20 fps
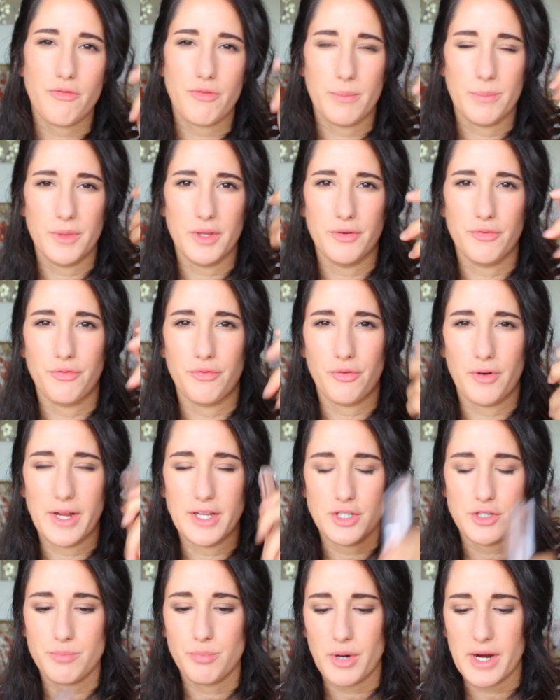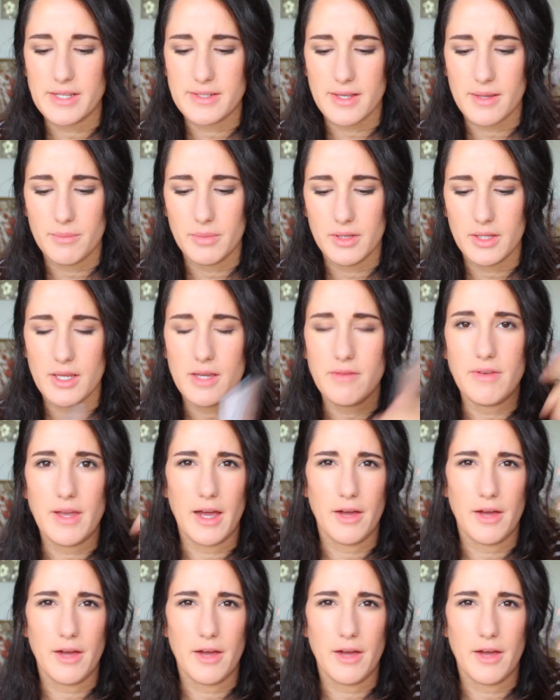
from the French Press, I believe.